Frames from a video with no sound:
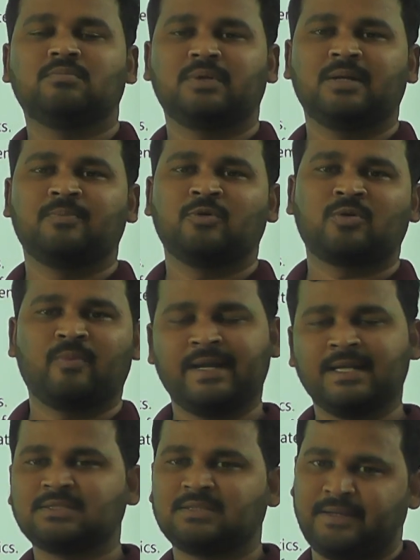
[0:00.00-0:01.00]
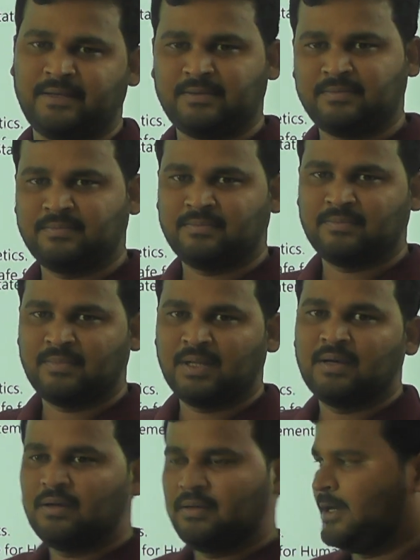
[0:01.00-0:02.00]
10 power minus 9.
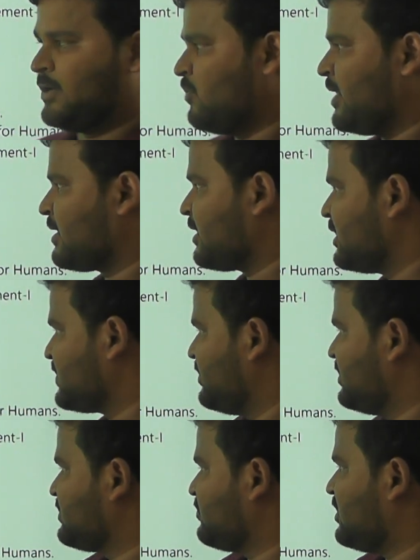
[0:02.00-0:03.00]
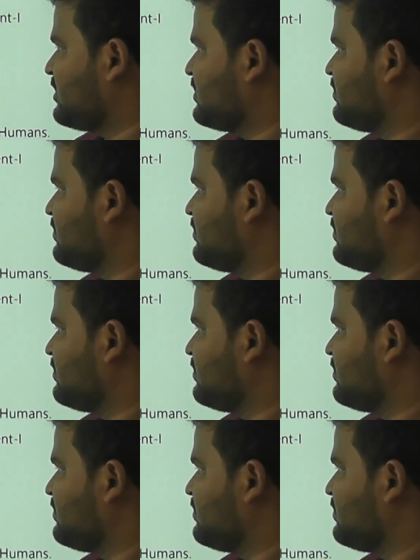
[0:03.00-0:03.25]
Nanoparticles means what?